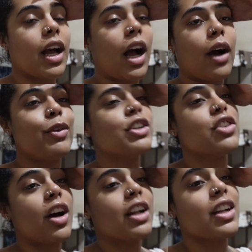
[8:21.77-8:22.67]
I want
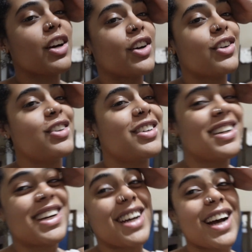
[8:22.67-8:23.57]
y'all to know.
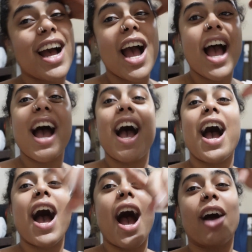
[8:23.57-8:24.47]

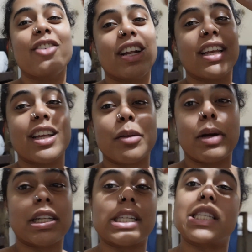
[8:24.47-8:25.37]
I'm ready to get
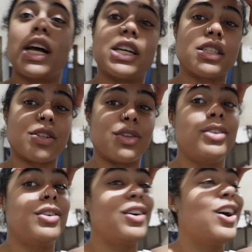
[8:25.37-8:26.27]
about this hostel.
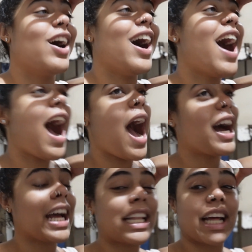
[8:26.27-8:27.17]

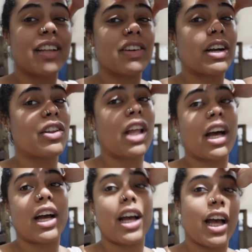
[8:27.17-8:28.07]
Not even gonna
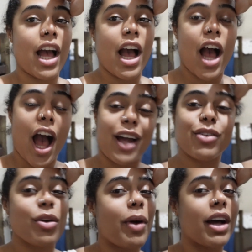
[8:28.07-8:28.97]
lie. I
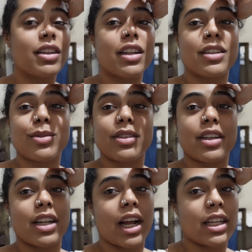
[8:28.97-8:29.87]
don't know why I thought this was a
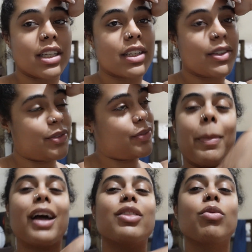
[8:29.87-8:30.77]
good idea.
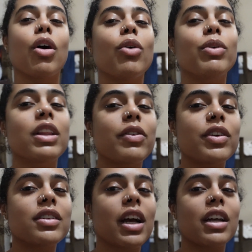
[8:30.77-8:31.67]
My throat really
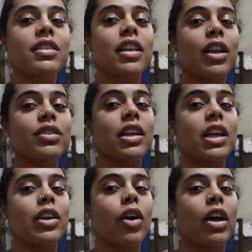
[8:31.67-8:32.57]
feels like it's closing
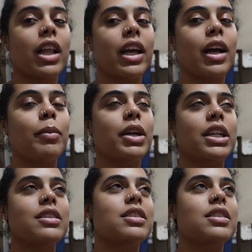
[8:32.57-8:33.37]
in, y'all. Like, I'm getting